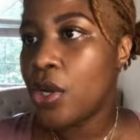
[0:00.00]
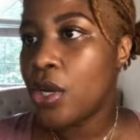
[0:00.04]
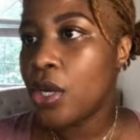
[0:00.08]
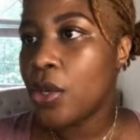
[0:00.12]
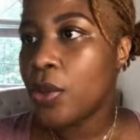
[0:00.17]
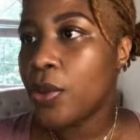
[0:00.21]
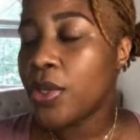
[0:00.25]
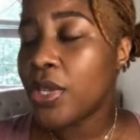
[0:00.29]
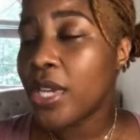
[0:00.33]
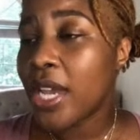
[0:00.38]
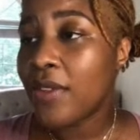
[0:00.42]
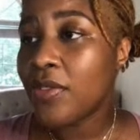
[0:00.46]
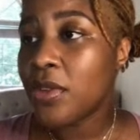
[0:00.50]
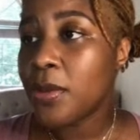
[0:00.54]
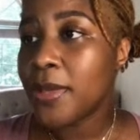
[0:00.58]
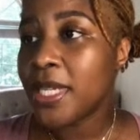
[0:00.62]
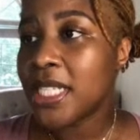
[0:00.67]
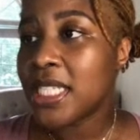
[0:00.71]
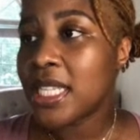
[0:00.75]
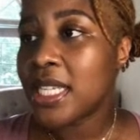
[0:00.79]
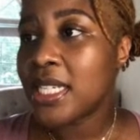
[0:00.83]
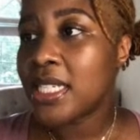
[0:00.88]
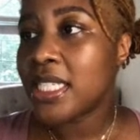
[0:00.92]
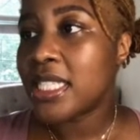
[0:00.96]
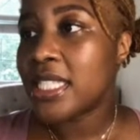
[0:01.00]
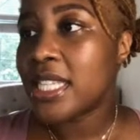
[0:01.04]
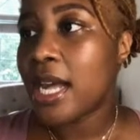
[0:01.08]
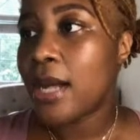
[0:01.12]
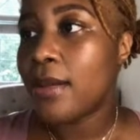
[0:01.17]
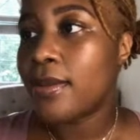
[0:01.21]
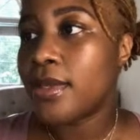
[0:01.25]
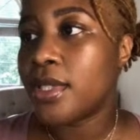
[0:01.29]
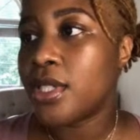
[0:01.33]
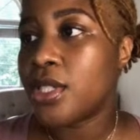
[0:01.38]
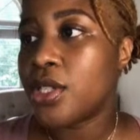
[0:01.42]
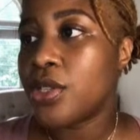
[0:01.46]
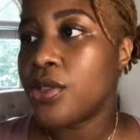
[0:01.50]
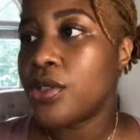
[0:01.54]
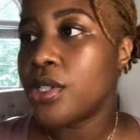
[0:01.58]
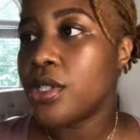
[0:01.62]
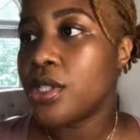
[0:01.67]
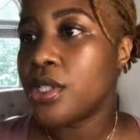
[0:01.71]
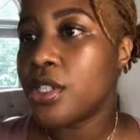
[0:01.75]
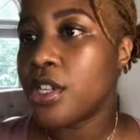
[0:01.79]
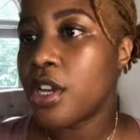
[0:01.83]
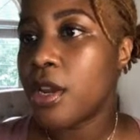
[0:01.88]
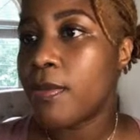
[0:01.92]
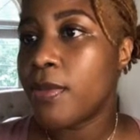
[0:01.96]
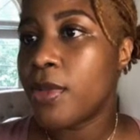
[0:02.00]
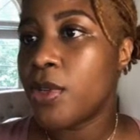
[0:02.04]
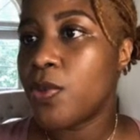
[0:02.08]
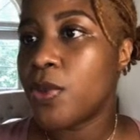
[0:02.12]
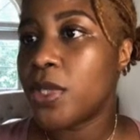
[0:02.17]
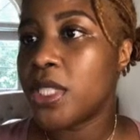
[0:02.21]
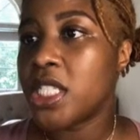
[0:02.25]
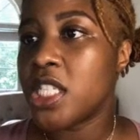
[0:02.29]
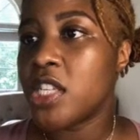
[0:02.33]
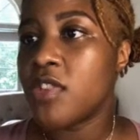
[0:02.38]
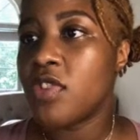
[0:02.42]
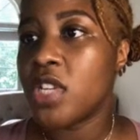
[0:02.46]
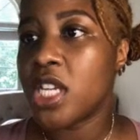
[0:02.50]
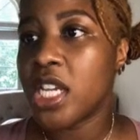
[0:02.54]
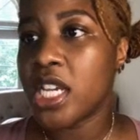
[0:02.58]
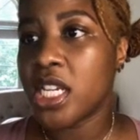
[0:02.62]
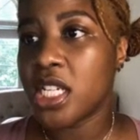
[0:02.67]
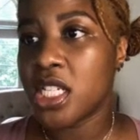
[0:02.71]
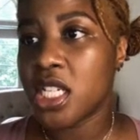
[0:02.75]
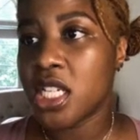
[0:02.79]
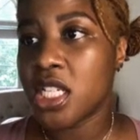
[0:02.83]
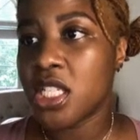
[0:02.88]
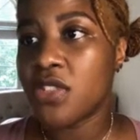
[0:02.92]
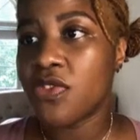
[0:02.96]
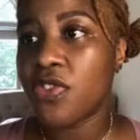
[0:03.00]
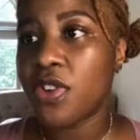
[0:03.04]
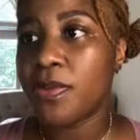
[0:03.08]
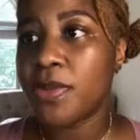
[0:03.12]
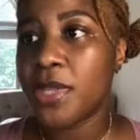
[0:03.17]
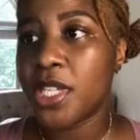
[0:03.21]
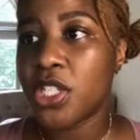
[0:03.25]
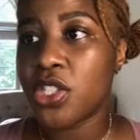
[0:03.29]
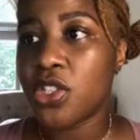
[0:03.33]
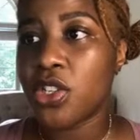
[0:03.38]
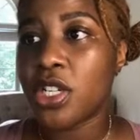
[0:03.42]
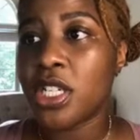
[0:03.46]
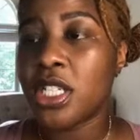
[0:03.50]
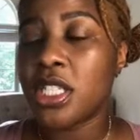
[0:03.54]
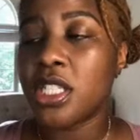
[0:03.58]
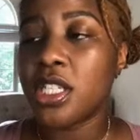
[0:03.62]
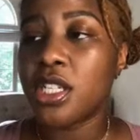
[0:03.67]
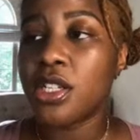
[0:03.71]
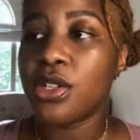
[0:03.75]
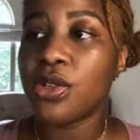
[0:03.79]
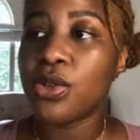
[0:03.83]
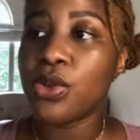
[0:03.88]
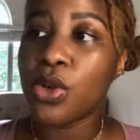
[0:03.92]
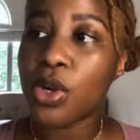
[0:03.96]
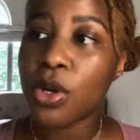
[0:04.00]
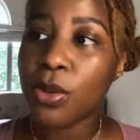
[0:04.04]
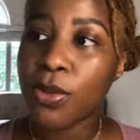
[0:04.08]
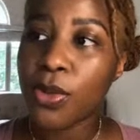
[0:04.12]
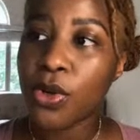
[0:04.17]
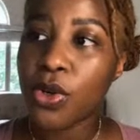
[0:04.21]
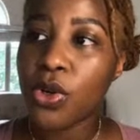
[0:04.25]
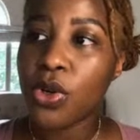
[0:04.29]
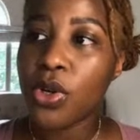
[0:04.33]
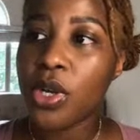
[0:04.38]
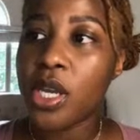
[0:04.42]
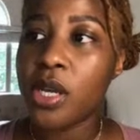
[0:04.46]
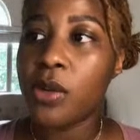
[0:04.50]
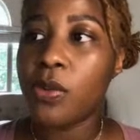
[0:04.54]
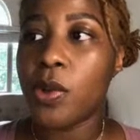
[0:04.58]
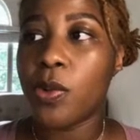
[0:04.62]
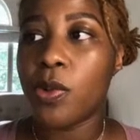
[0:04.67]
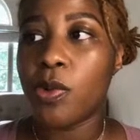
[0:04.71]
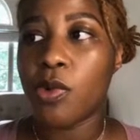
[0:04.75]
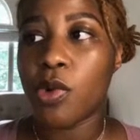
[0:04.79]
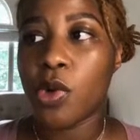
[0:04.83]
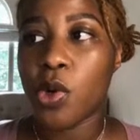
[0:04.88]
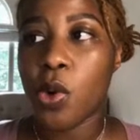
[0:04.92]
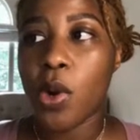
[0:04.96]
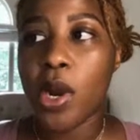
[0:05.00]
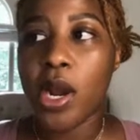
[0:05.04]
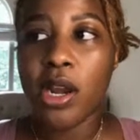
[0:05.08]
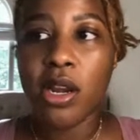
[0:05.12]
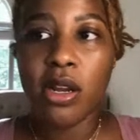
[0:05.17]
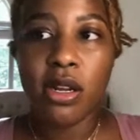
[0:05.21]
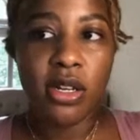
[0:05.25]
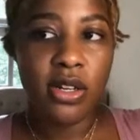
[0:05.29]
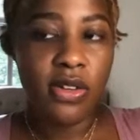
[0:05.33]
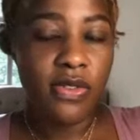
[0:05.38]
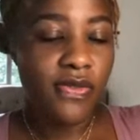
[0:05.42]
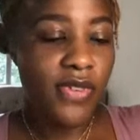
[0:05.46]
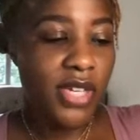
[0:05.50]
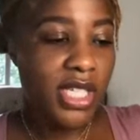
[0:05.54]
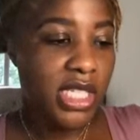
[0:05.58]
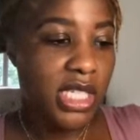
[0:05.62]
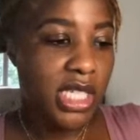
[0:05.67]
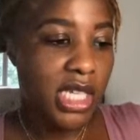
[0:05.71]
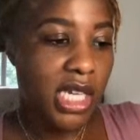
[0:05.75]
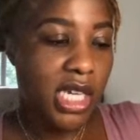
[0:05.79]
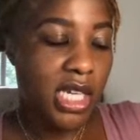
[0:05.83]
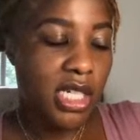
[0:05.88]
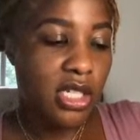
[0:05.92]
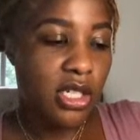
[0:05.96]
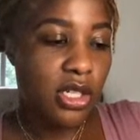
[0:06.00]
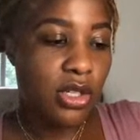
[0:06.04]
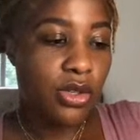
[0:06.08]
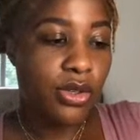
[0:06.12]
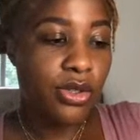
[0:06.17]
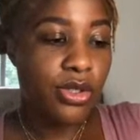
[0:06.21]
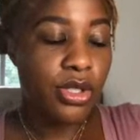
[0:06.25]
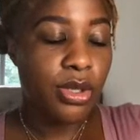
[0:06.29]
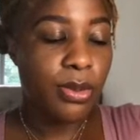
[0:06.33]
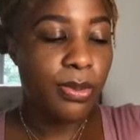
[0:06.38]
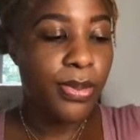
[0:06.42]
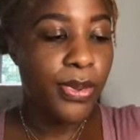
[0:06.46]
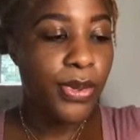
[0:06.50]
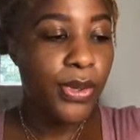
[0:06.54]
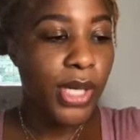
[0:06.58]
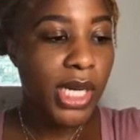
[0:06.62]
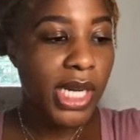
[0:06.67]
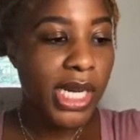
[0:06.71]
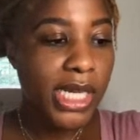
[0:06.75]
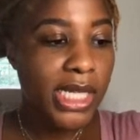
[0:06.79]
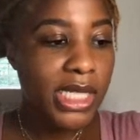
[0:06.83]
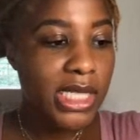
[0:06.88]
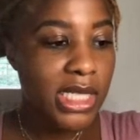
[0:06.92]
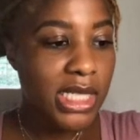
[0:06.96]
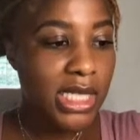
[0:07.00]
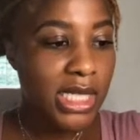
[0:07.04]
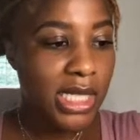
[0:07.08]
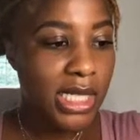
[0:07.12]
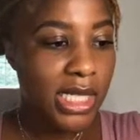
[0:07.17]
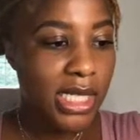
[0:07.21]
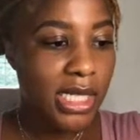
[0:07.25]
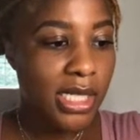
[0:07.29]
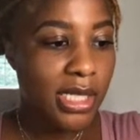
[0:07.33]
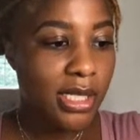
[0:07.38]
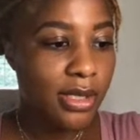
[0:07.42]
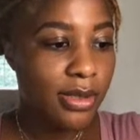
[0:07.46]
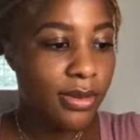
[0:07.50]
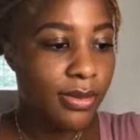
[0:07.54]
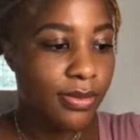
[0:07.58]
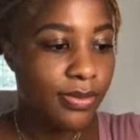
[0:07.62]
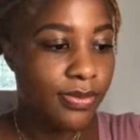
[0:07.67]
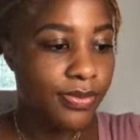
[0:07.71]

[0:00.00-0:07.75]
when you have your baseline established, you can determine what deviations from this are considered normal and what will require an investigation or support incident.